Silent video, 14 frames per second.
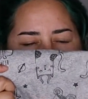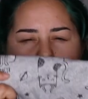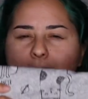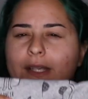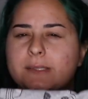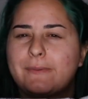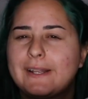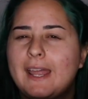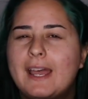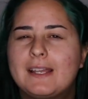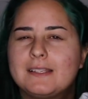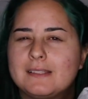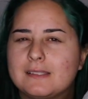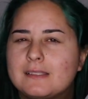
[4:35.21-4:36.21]
This one
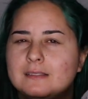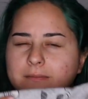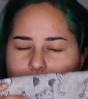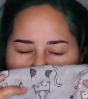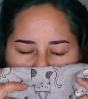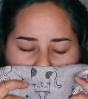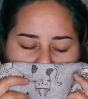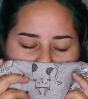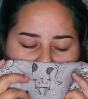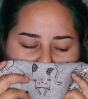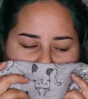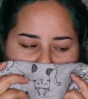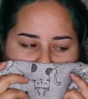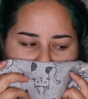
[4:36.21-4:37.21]
has,
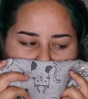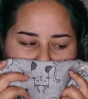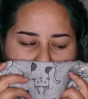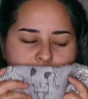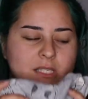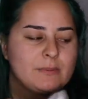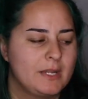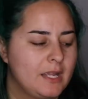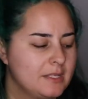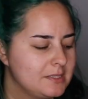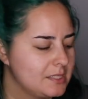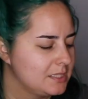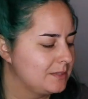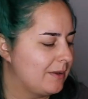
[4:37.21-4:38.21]
this one
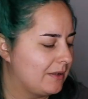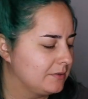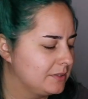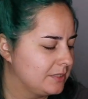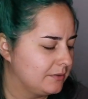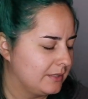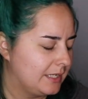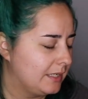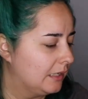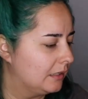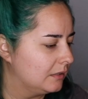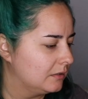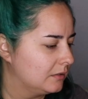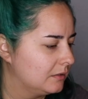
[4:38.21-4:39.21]
has a smell to it.